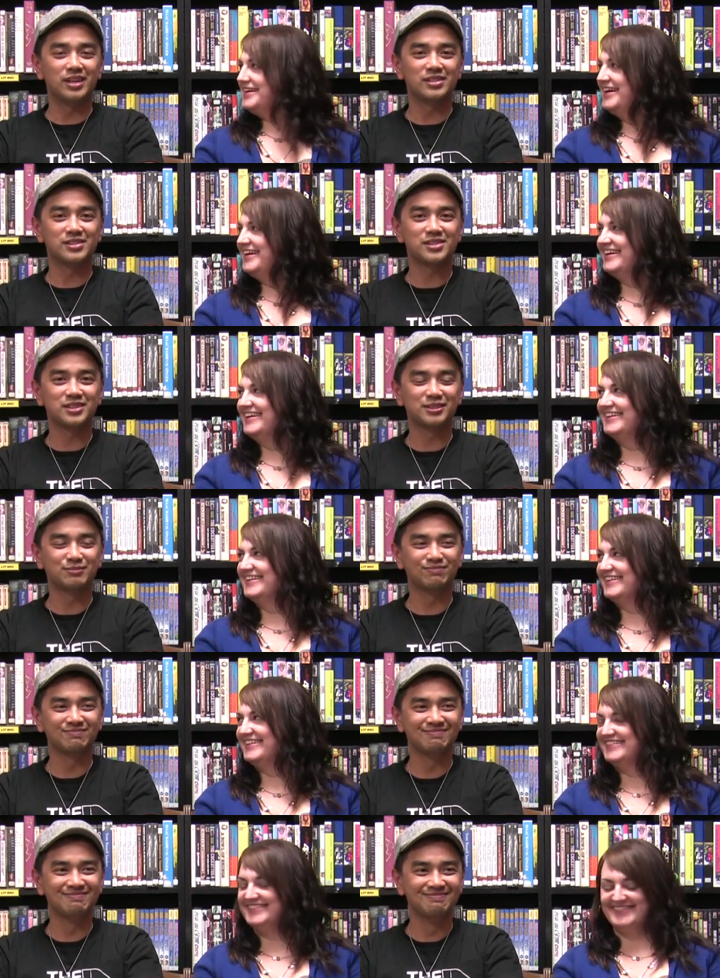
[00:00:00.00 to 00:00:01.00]
Speaker 1: Yes.
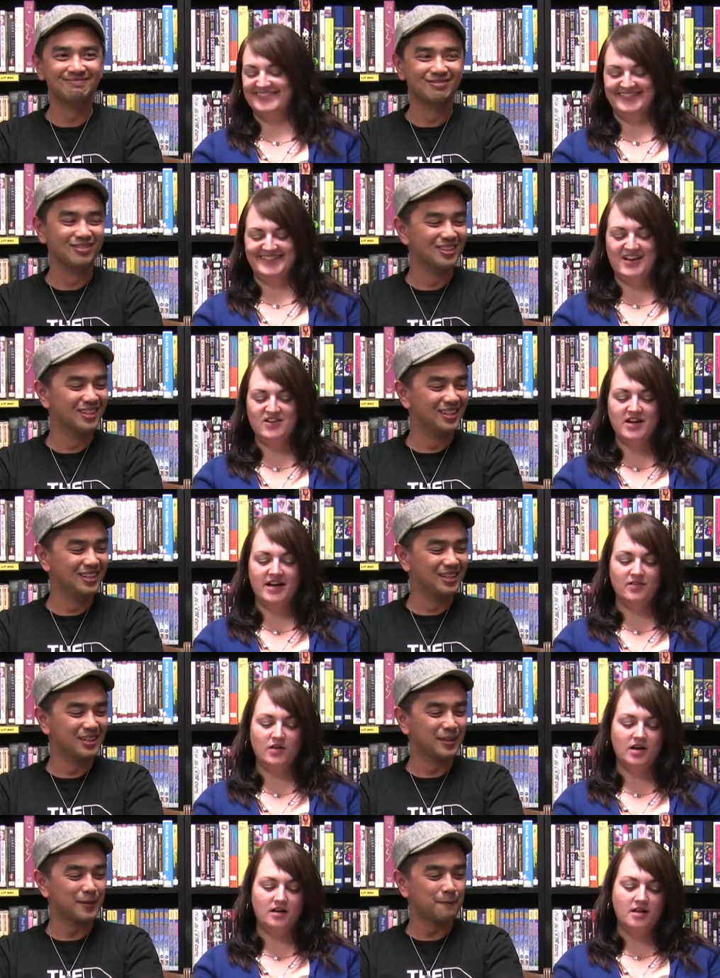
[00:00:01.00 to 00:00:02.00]
Speaker 2: All
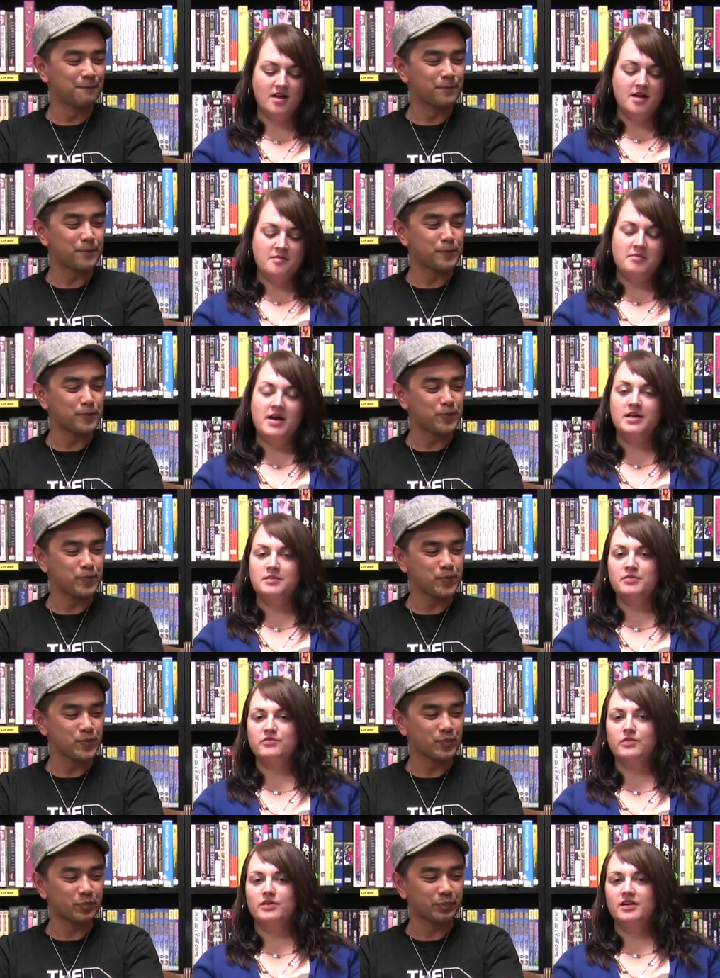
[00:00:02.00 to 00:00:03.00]
right. Well, my
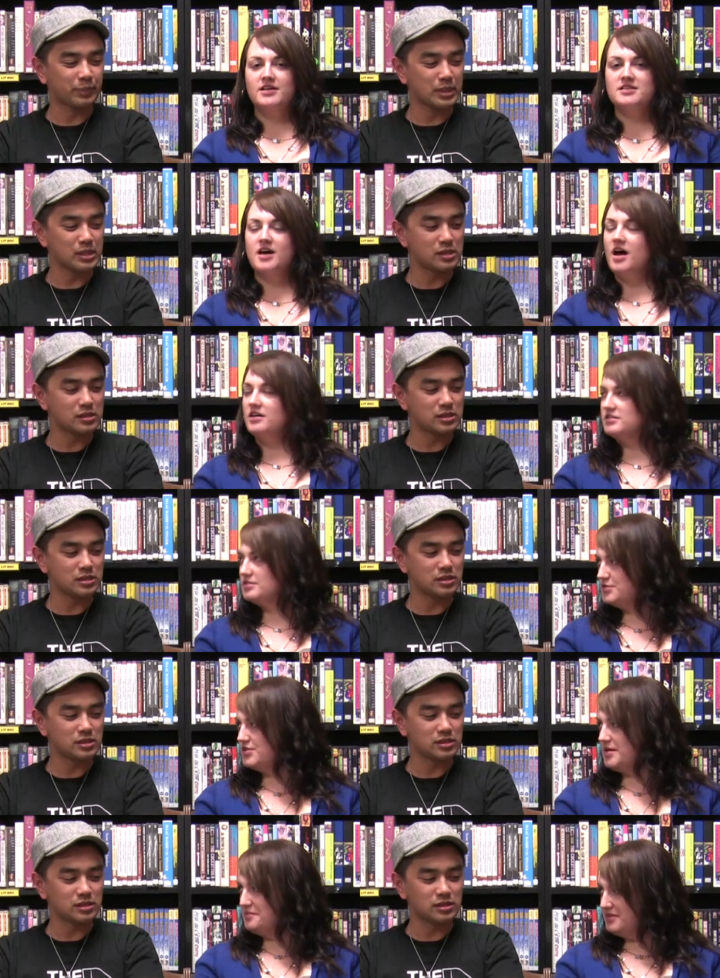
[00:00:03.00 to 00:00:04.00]
number four is also
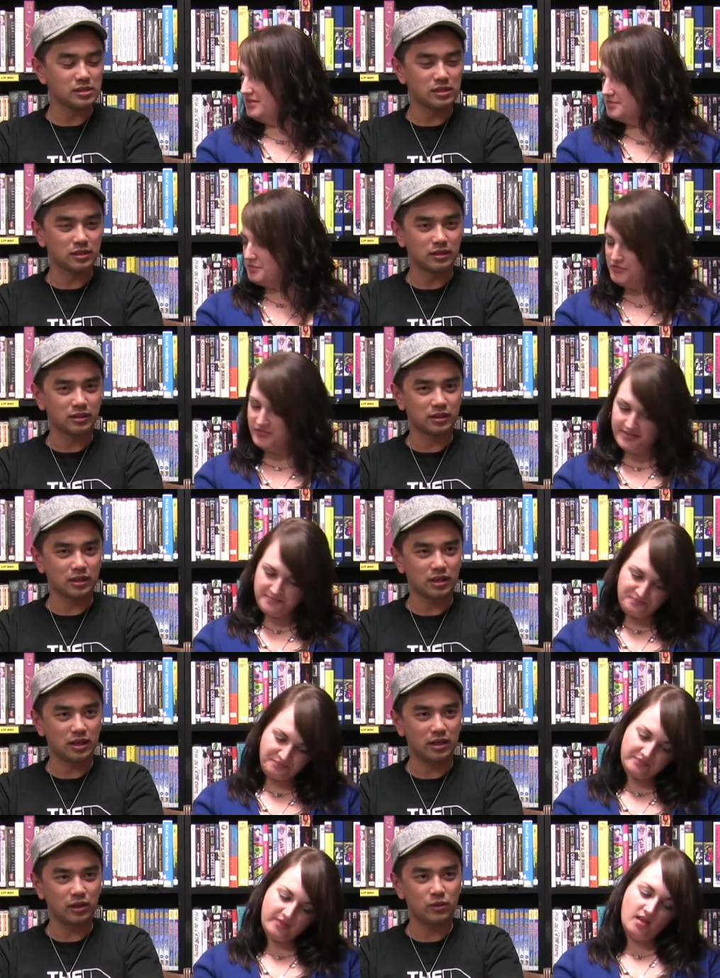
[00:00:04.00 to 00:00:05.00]
a Japanese movie.
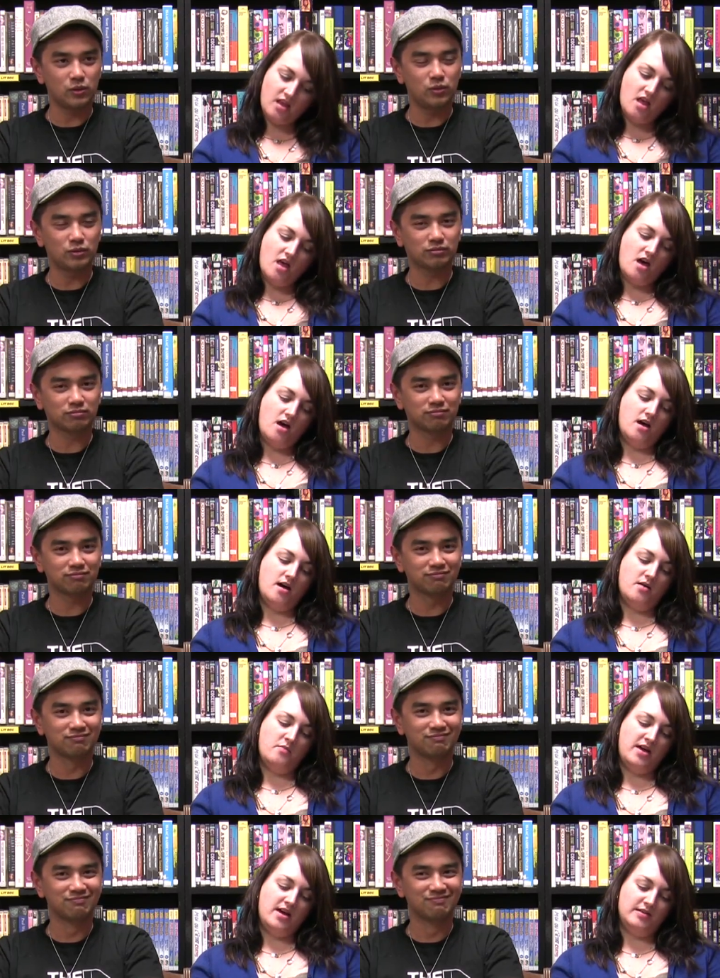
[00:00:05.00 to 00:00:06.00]
Hiyo.
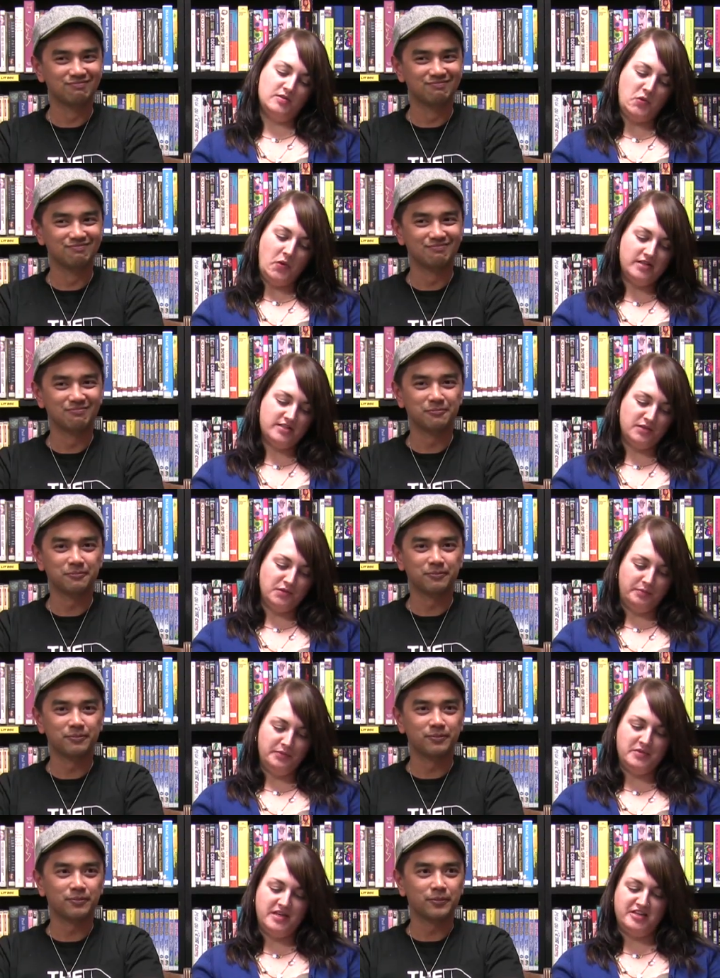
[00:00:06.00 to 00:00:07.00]
Um, has quite a
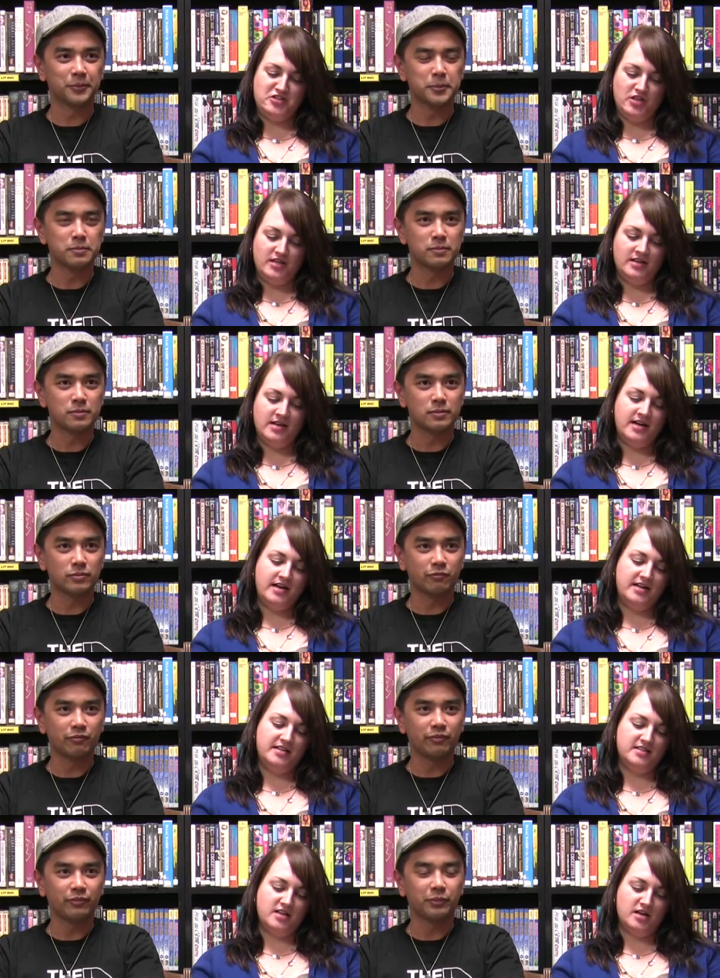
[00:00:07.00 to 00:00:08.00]
reputation.
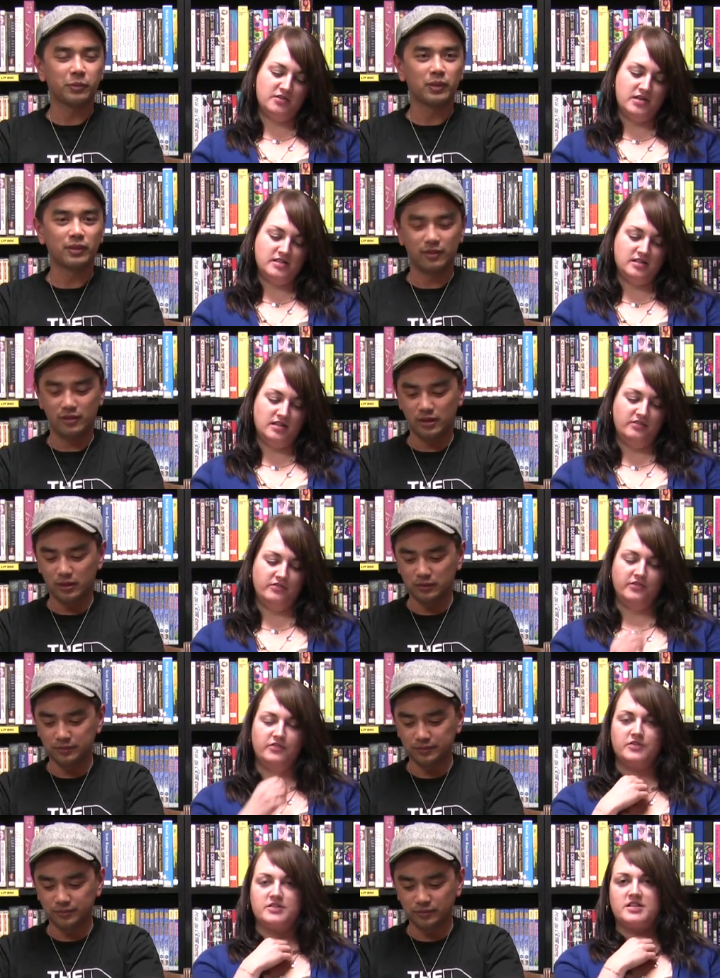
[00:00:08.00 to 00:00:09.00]
I saw it recently for
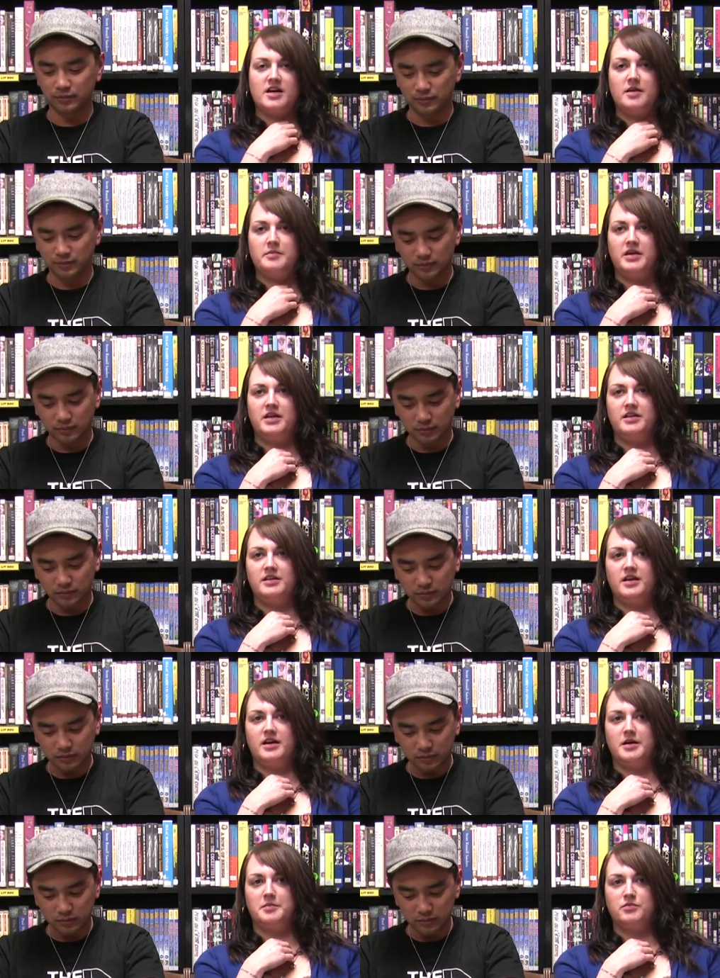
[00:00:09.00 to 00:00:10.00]
the first time and
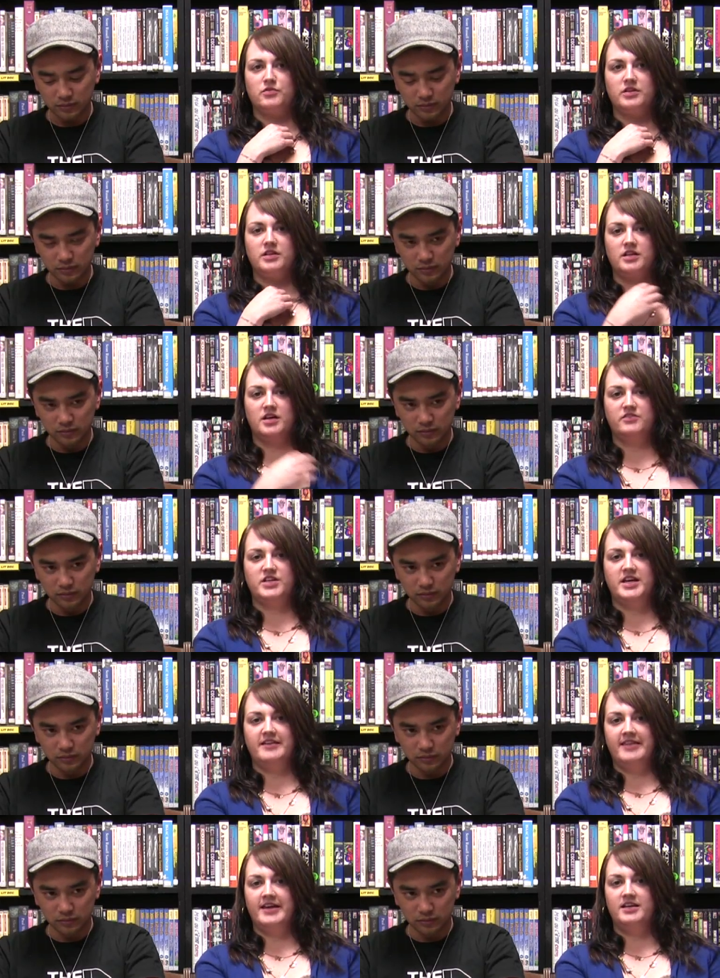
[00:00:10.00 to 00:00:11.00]
um, really loved it,
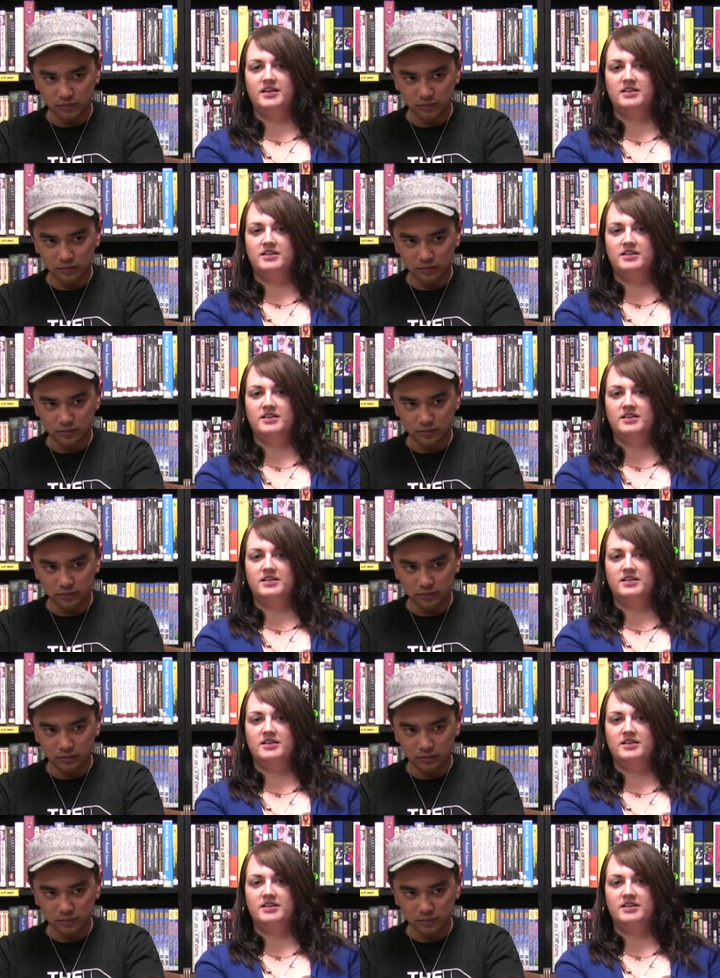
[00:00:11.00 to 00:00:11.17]
and that